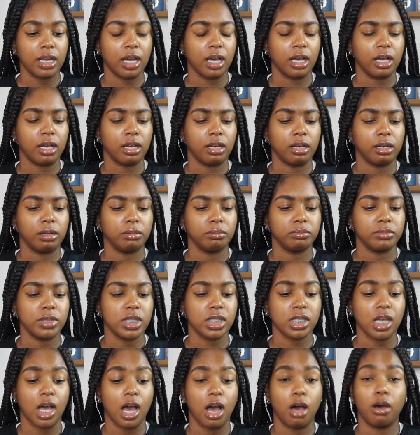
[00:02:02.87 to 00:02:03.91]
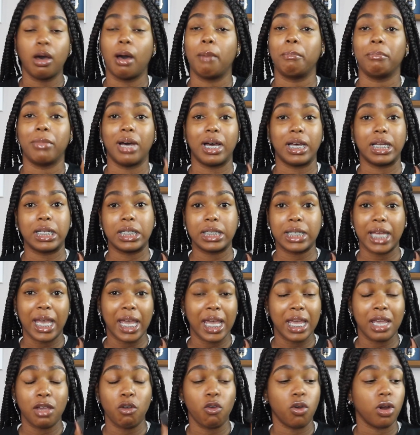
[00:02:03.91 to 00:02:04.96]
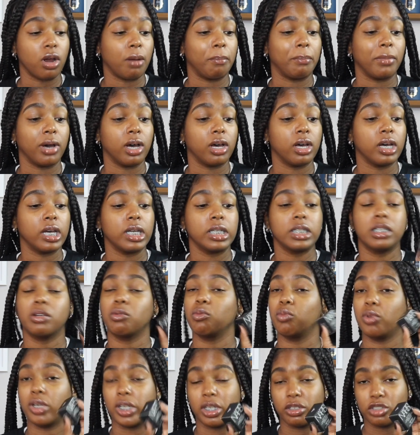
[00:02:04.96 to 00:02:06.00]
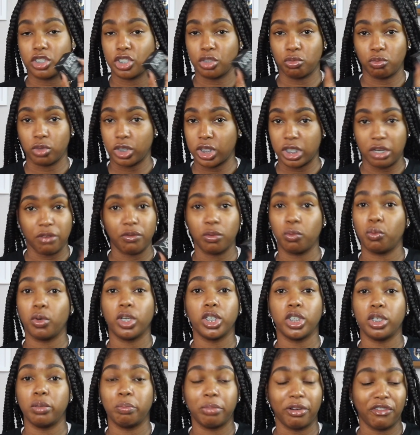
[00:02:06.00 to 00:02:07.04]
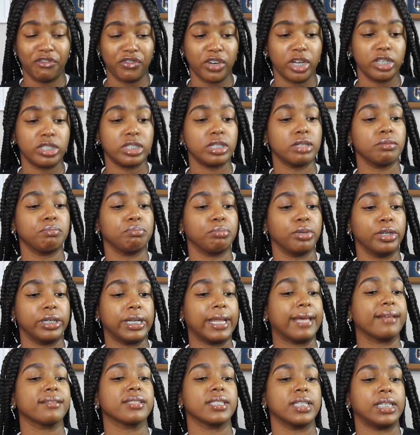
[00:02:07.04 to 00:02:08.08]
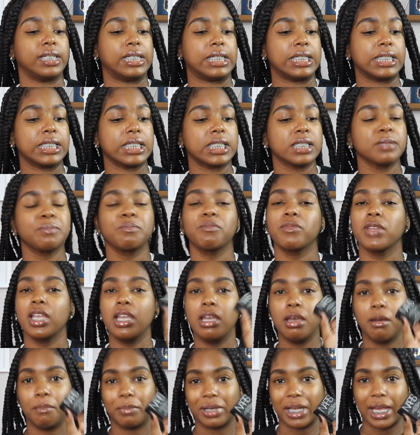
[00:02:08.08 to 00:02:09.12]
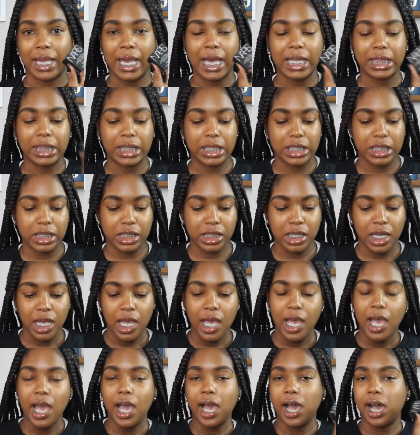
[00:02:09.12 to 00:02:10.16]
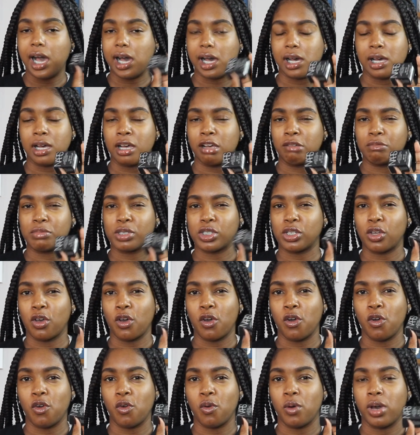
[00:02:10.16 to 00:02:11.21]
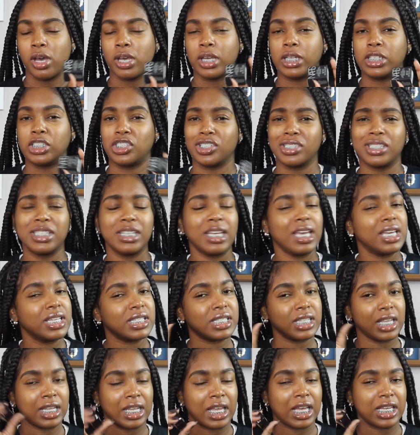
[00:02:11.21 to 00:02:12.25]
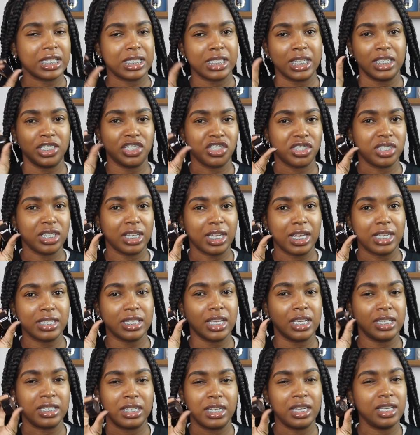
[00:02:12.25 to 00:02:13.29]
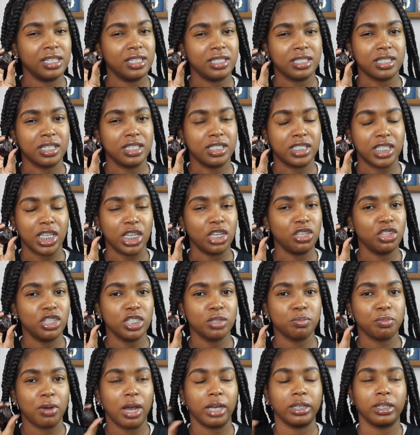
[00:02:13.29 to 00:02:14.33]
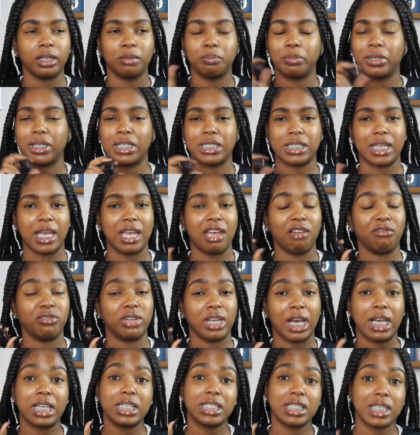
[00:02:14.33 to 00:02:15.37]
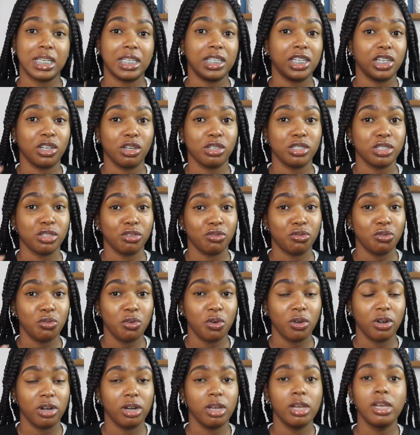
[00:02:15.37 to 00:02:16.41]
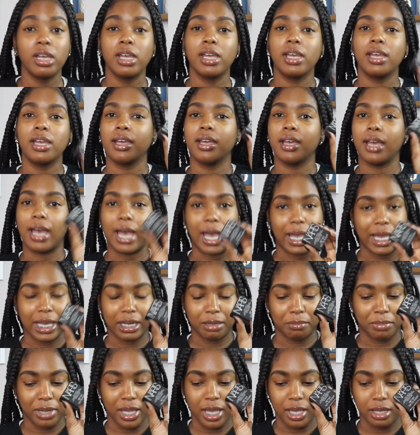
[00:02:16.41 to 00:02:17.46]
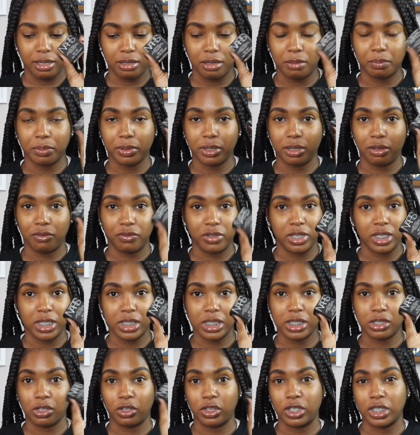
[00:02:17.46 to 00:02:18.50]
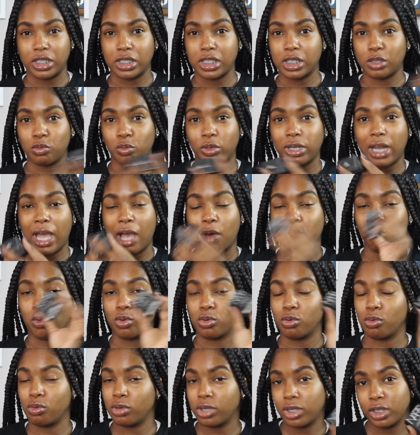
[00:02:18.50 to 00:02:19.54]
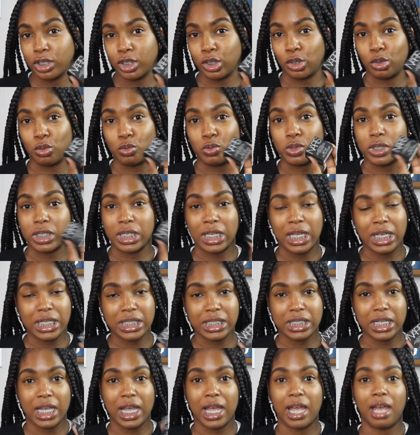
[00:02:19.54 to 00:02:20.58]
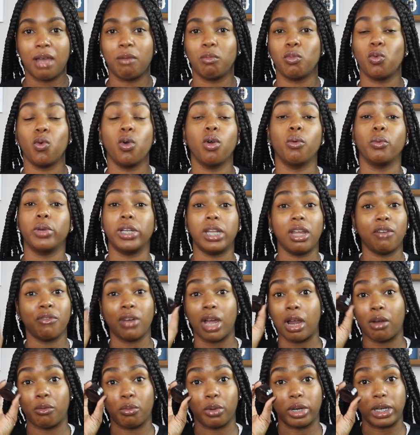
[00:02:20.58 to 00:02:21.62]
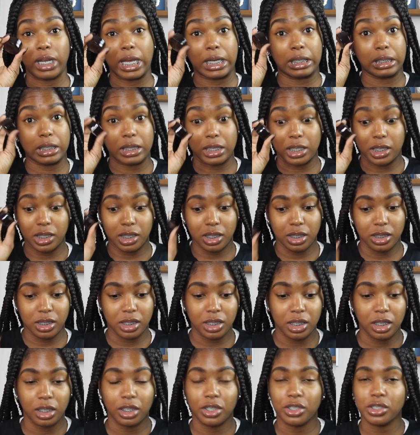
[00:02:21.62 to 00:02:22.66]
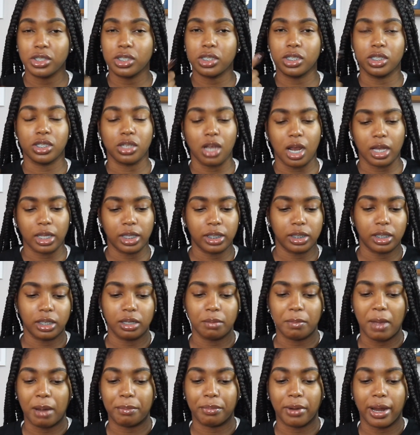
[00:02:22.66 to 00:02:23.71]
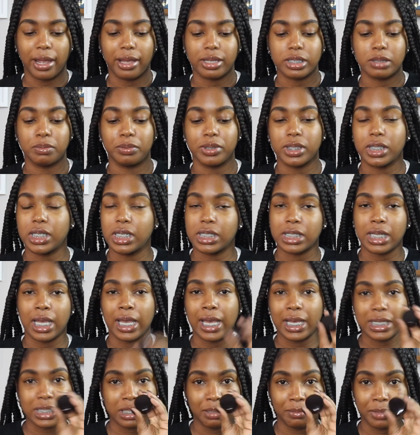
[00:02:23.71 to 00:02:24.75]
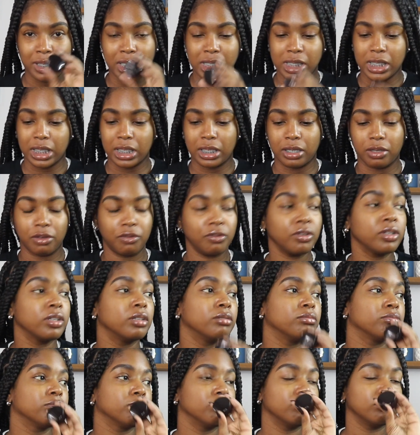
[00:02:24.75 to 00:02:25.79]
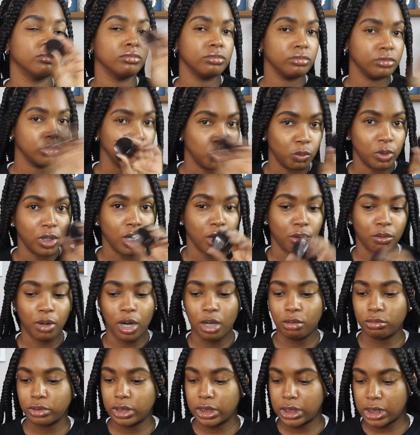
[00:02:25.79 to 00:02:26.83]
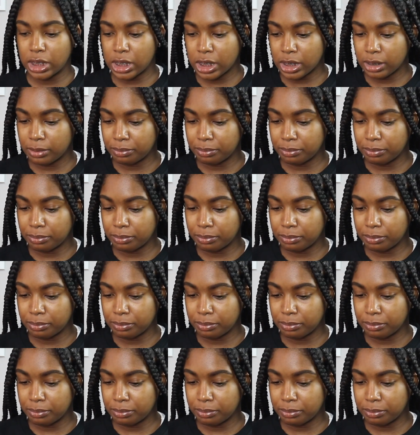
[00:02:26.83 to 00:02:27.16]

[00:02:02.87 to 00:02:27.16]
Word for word: um, it's called amande or amand whichever one you prefer to pronounce it is but i got this um, so just in case like i said just in case they did discontinue this product because i have not seen it on sephora I got a backup of this. So this is what I will use next time or whenever I run out of this concealer to start cleaning my brows. But since I got some of this left, we're going to roll with this.